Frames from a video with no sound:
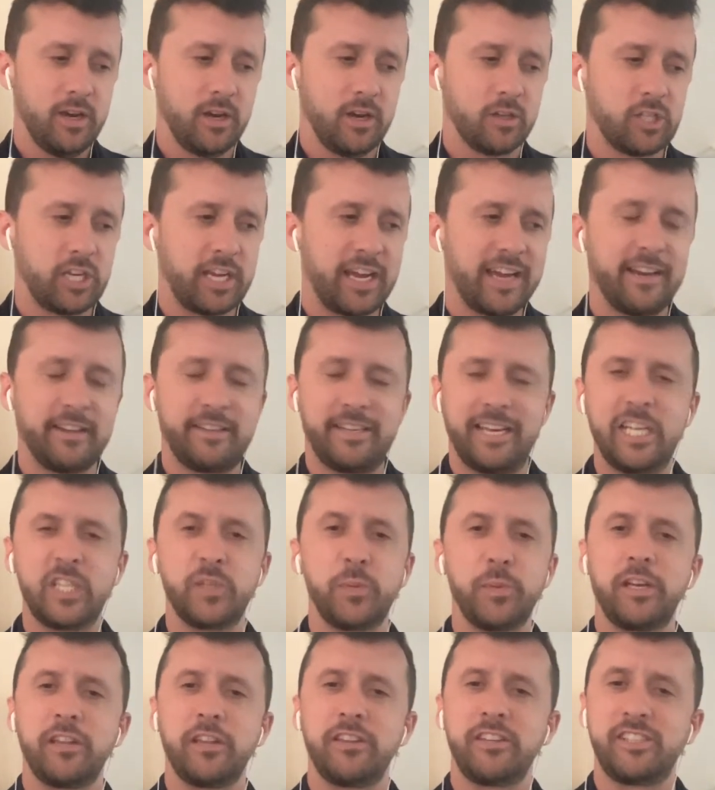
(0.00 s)
she kind of takes
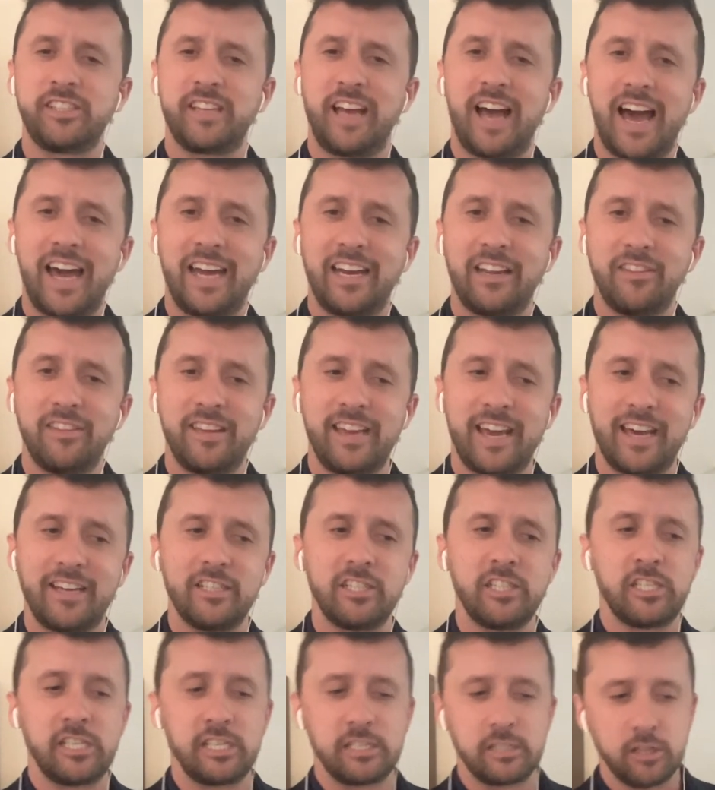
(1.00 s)
me to the side at the end.
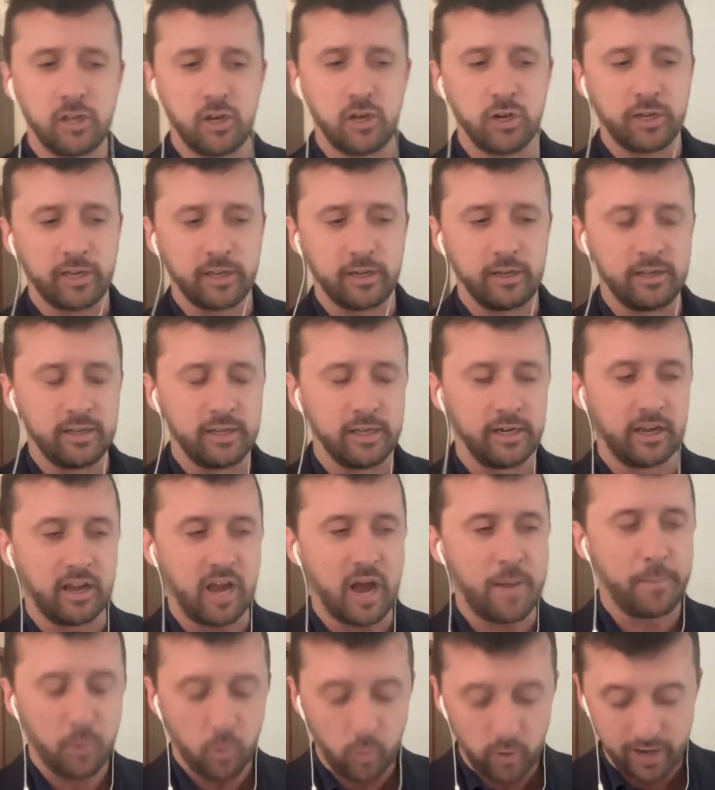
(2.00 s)
And she says, "Look, in a
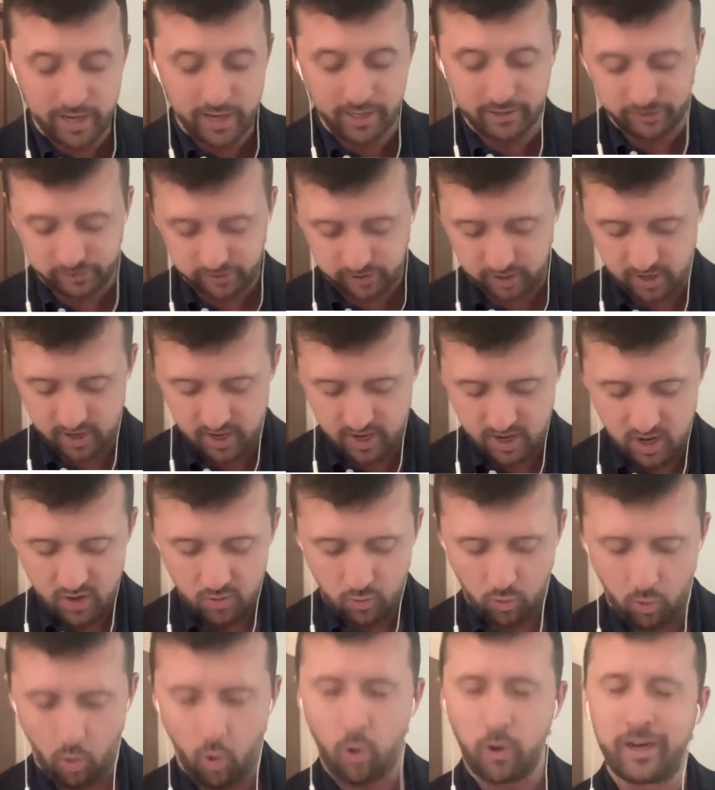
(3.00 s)
couple weeks,
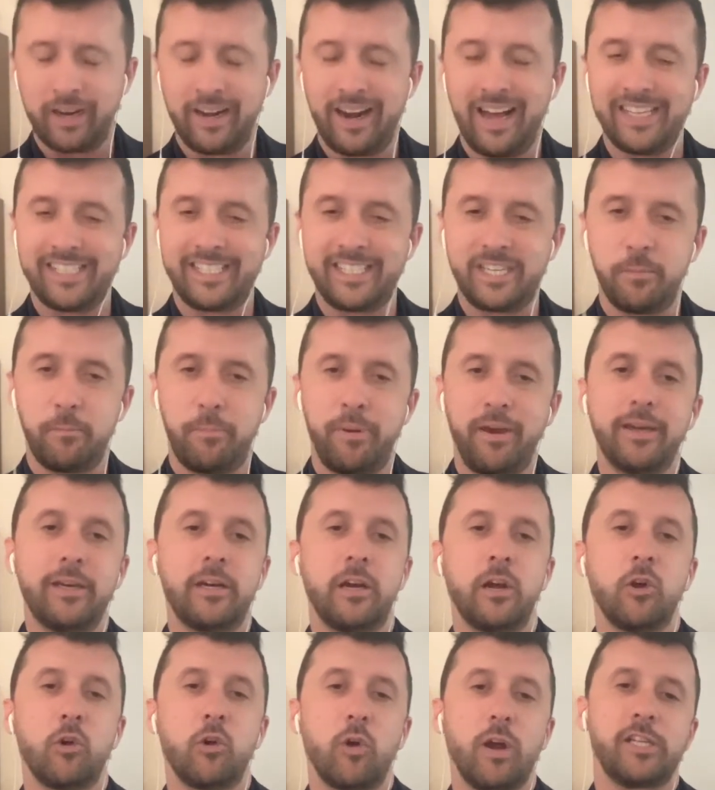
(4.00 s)
we're organizing a big
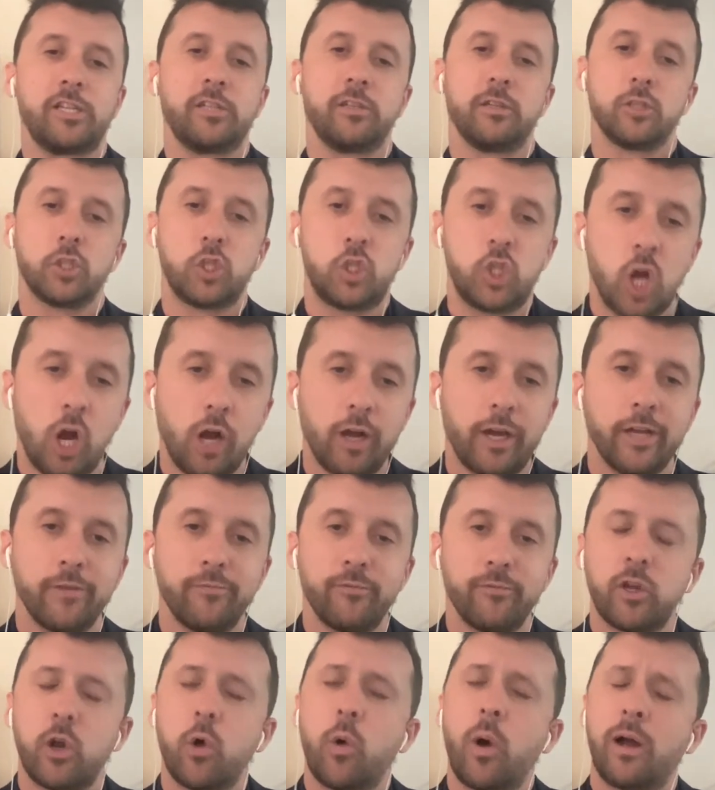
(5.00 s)
congressional
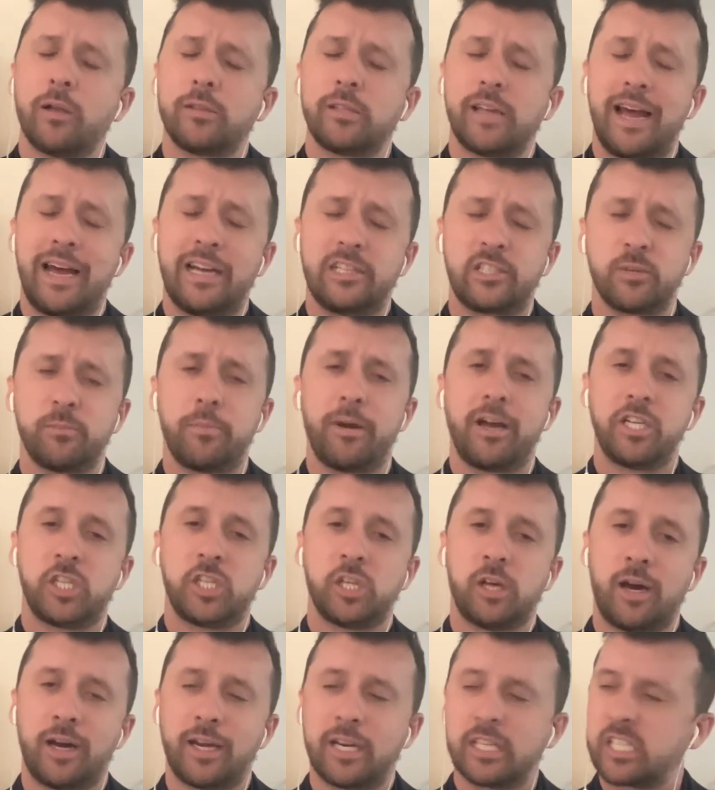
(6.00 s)
junket to go out to
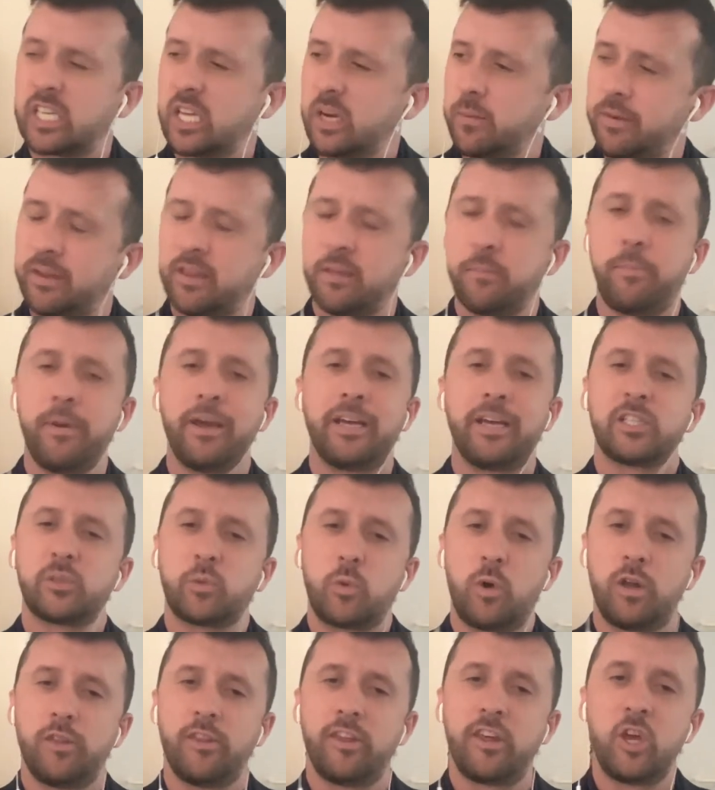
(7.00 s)
Azerbaijan. It's going to be the biggest
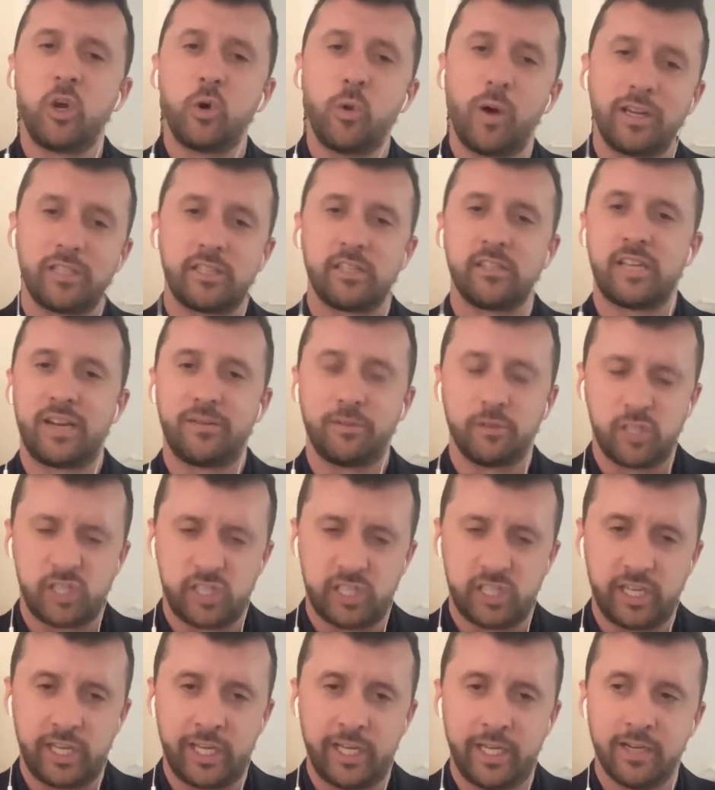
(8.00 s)
one the U.S. has ever
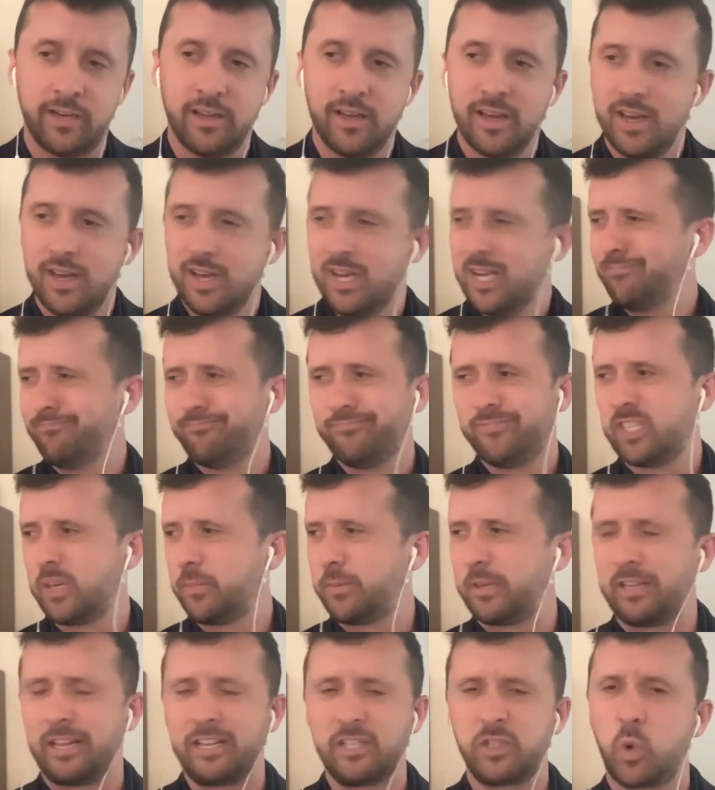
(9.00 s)
seen.
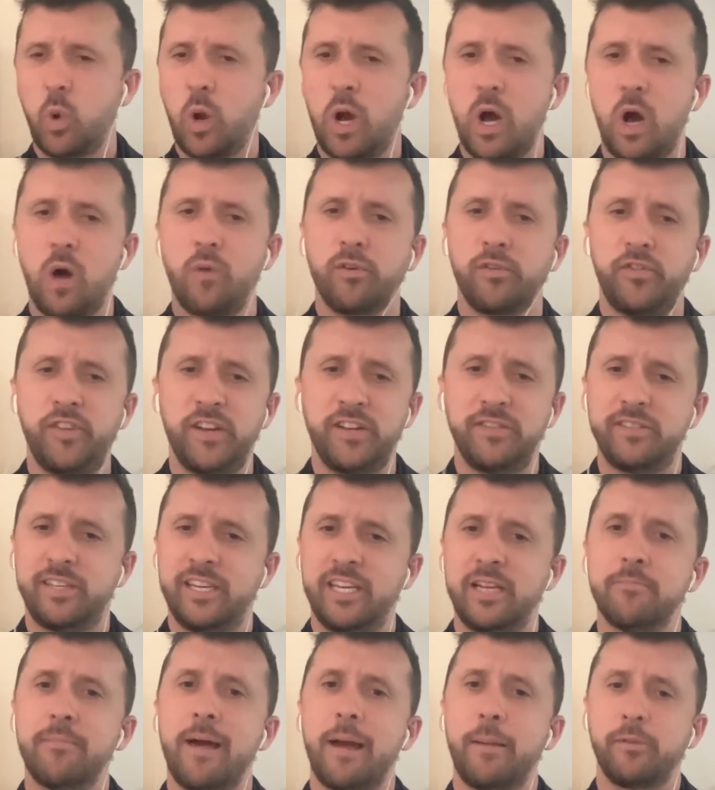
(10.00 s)
Something like 12 or
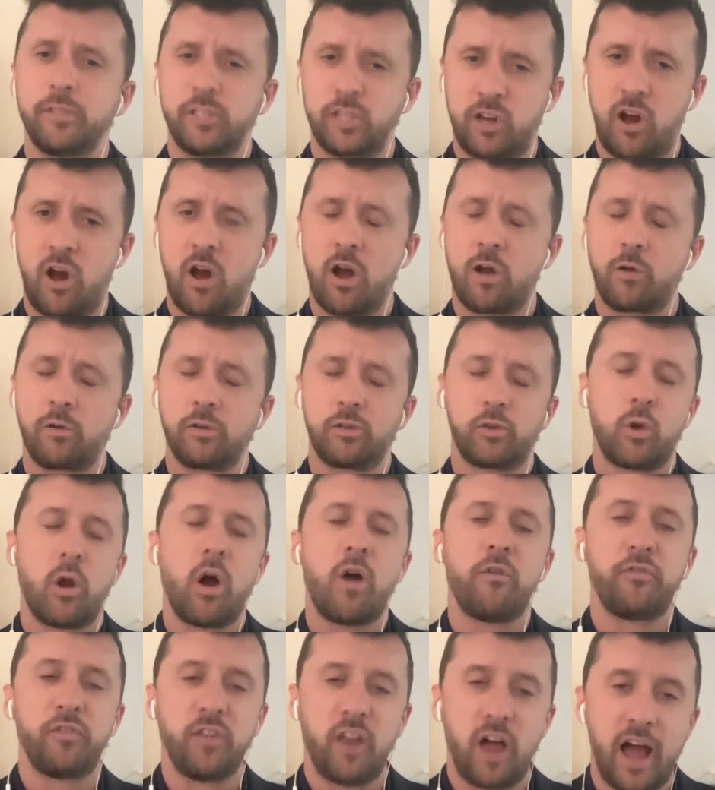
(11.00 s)
15 members of Congress are
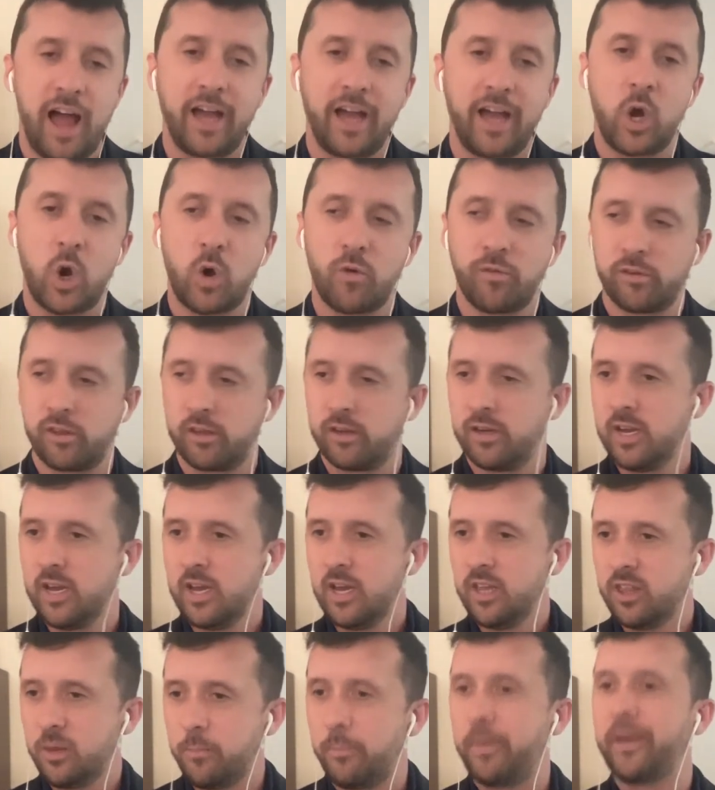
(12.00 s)
all flying over.
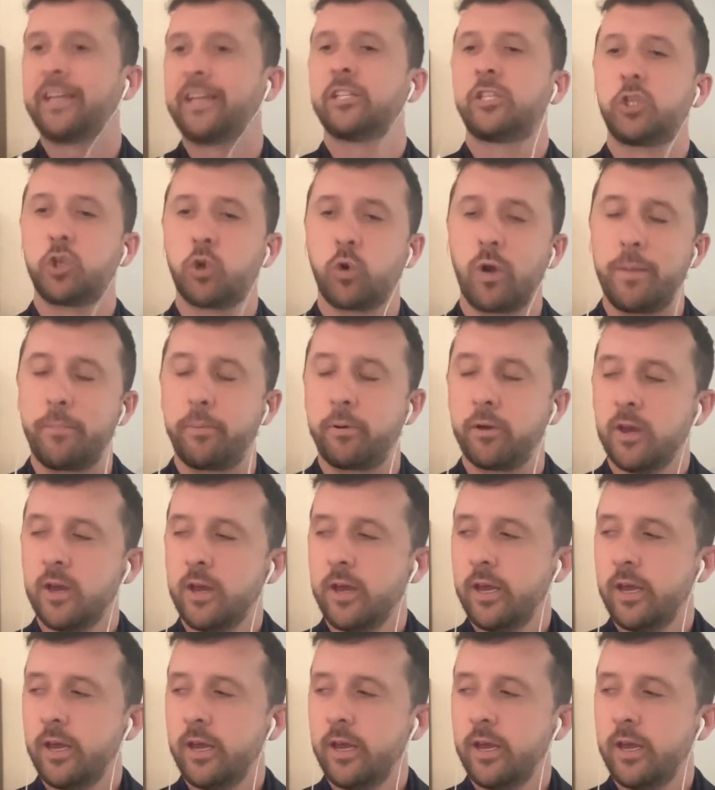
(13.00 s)
The biggest trip